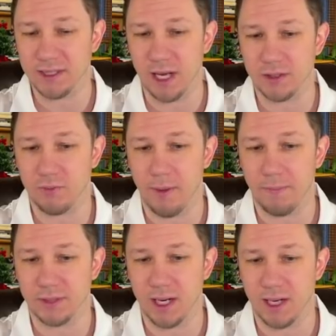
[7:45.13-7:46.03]
House of
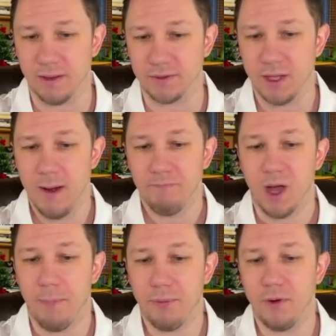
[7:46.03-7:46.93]
Representatives,
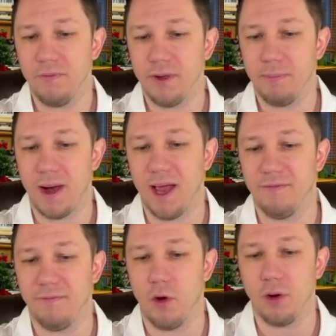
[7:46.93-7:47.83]
approving by a
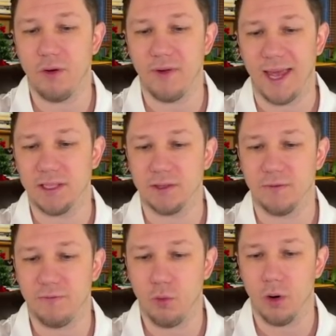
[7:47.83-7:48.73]
vote of
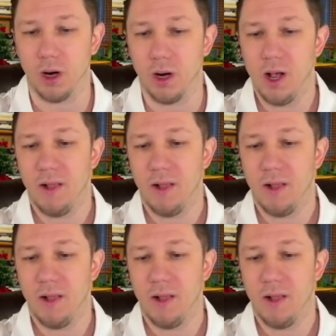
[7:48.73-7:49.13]
8-4.